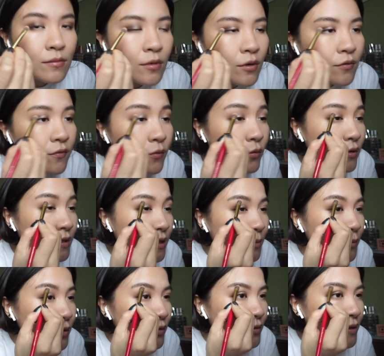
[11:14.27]
of course I'm
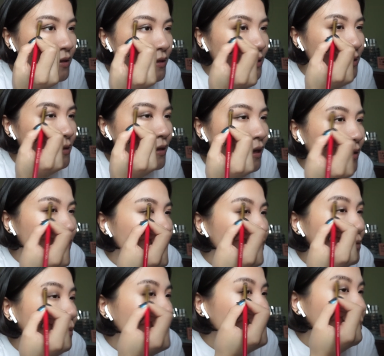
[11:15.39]
using this under
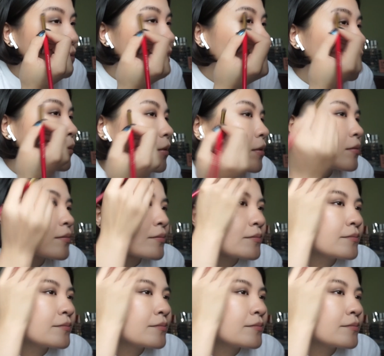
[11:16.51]
my brow bone.